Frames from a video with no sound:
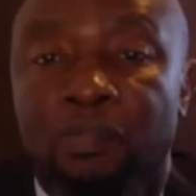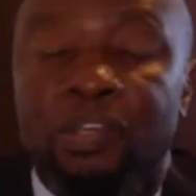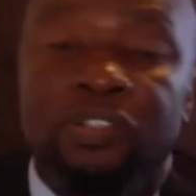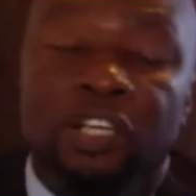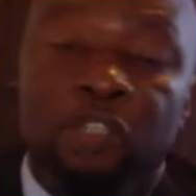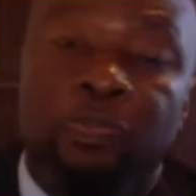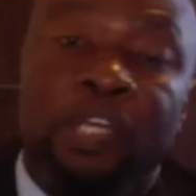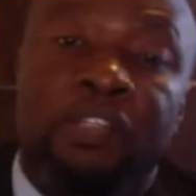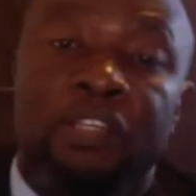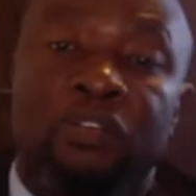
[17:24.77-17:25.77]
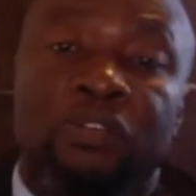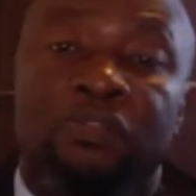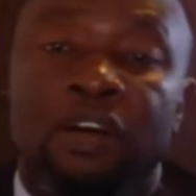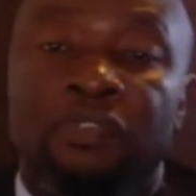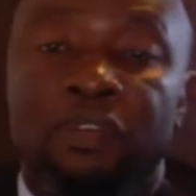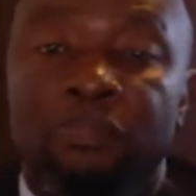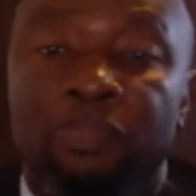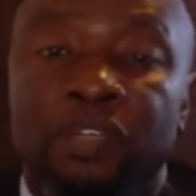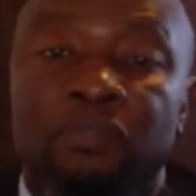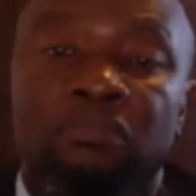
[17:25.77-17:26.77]
being suspected of having
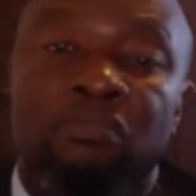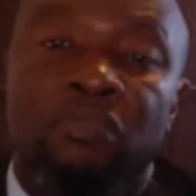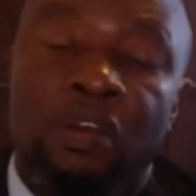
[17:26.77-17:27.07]
been